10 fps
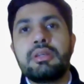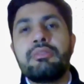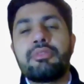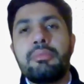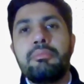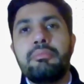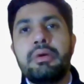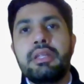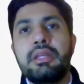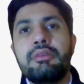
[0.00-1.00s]
from
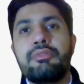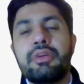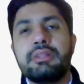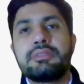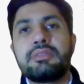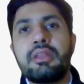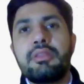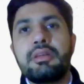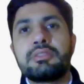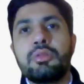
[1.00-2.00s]
many friends that
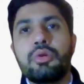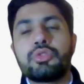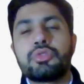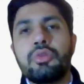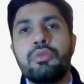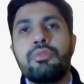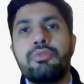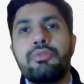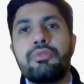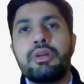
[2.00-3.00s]
there is lots of
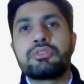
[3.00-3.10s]
uh,